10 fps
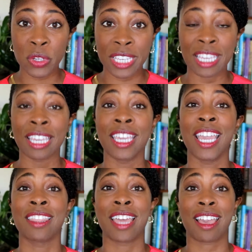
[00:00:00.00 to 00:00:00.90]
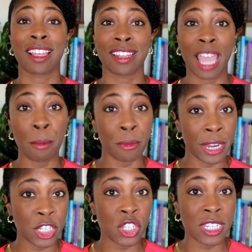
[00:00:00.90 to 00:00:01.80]
are key and that
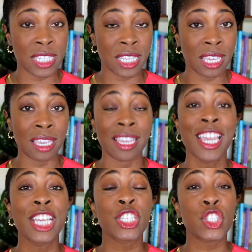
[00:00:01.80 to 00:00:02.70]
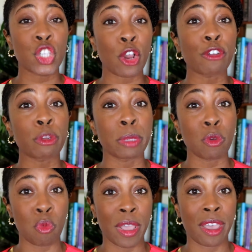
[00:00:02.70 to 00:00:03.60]
collaboration is key served me
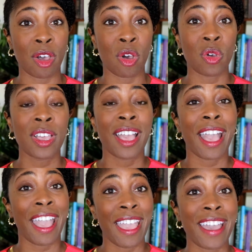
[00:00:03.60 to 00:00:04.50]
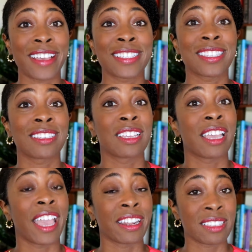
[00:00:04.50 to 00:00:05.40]
well as
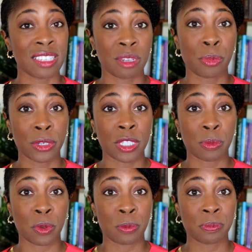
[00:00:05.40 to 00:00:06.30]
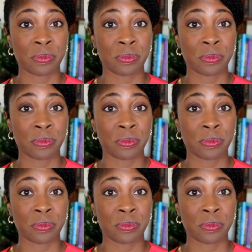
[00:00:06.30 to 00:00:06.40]
an assistant principal.